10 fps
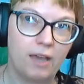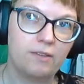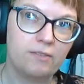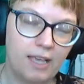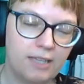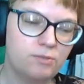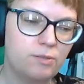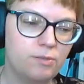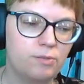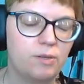last week
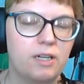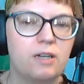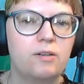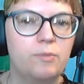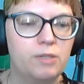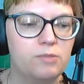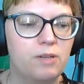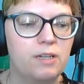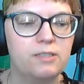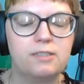we were working on Abyss
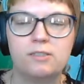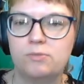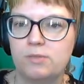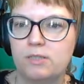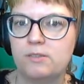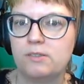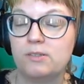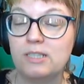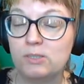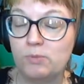Wares.
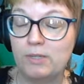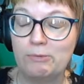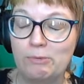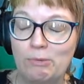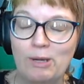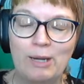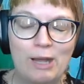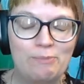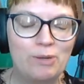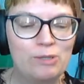This week we're working
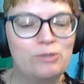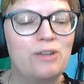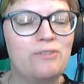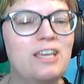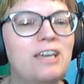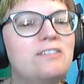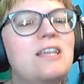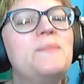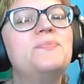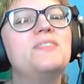on Pose Raven Gifts,
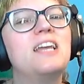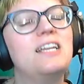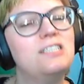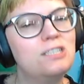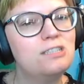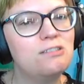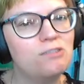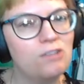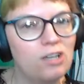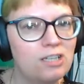and I just
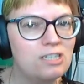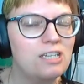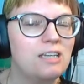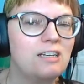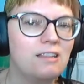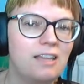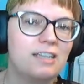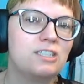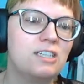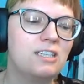launched a
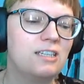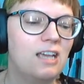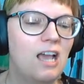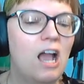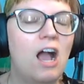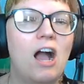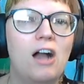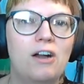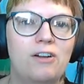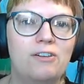collection
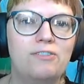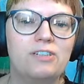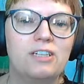of